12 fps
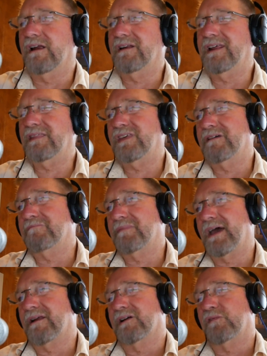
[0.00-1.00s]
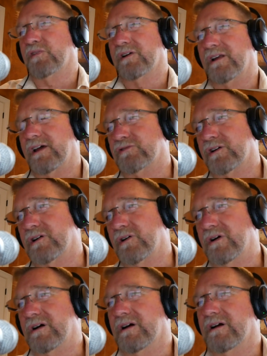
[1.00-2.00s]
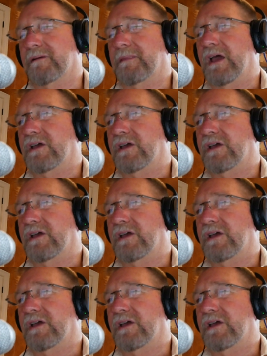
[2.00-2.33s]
lithium battery for an electric car,